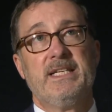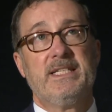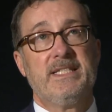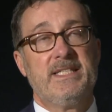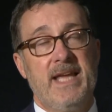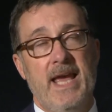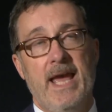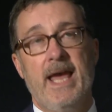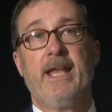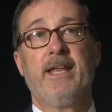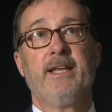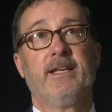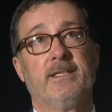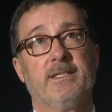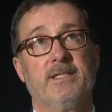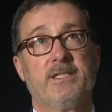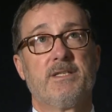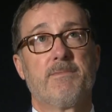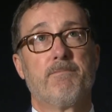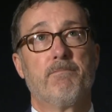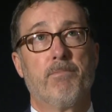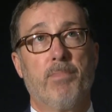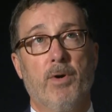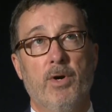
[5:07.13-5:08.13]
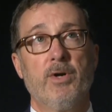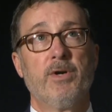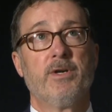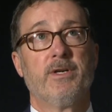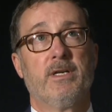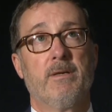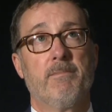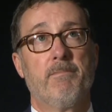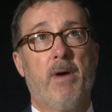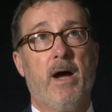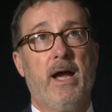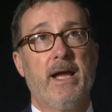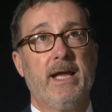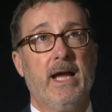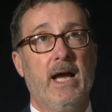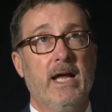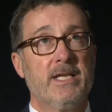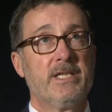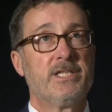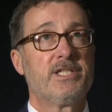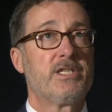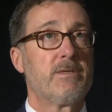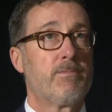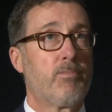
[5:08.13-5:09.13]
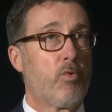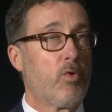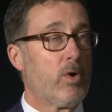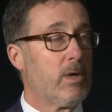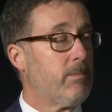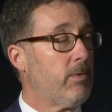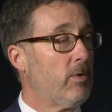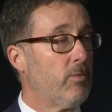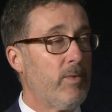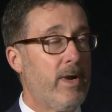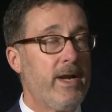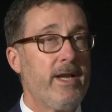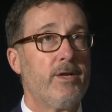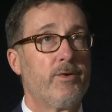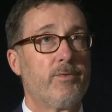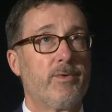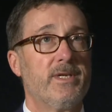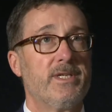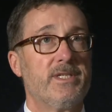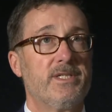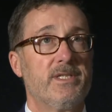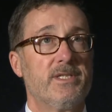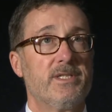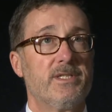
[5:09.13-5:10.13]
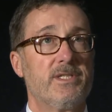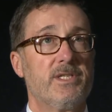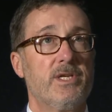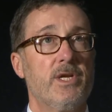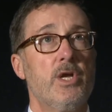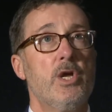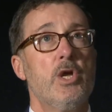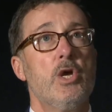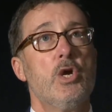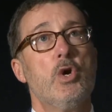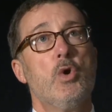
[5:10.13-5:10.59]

tenants burdened by unsupportable rent increases.